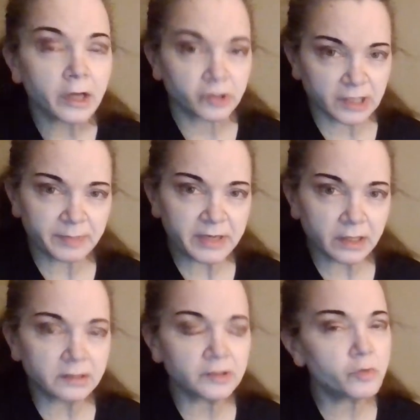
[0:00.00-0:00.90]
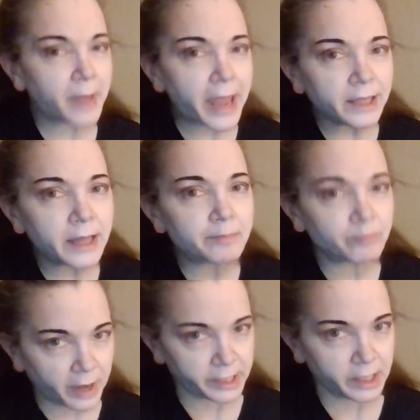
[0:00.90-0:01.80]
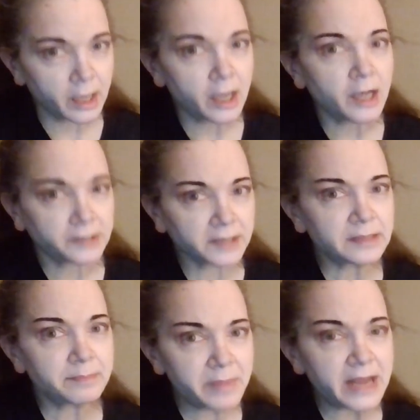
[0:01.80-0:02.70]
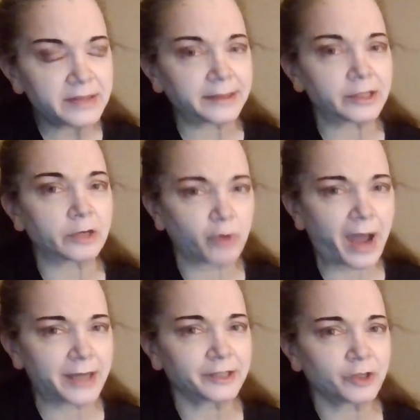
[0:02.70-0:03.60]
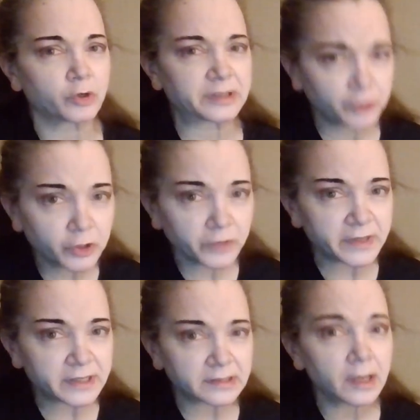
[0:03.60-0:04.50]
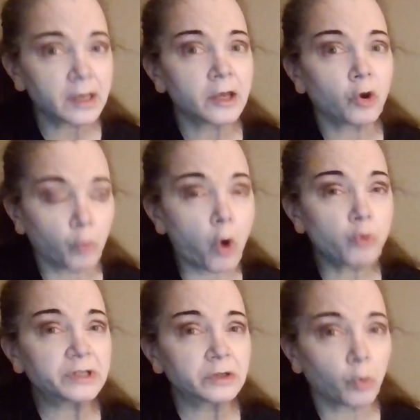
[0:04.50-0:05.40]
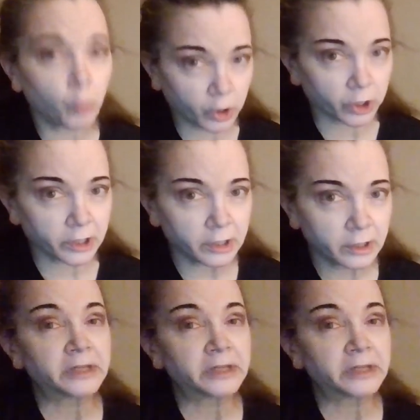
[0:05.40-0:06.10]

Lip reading: just because you paid them money, doesn't mean that their product or service won't work.